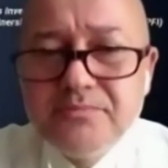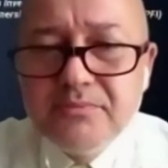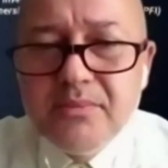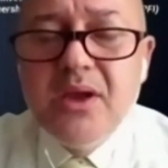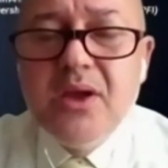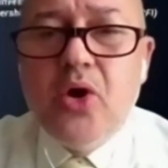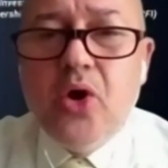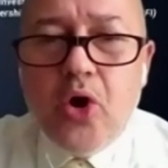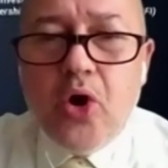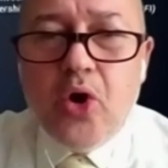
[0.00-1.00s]
of
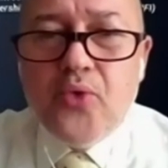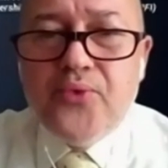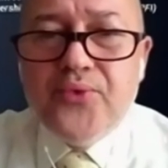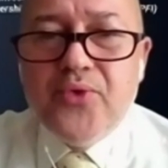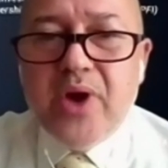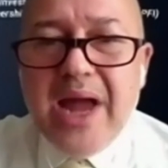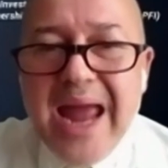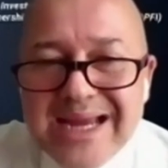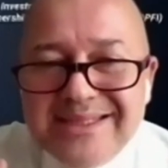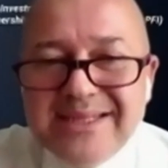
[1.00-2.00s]
exit,
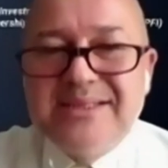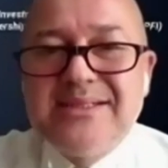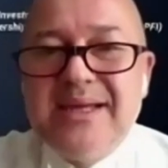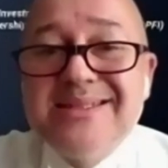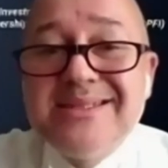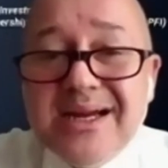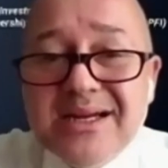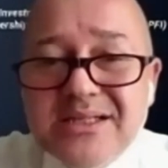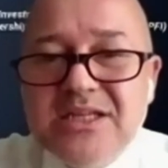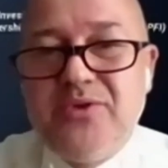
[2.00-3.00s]
a successful exit?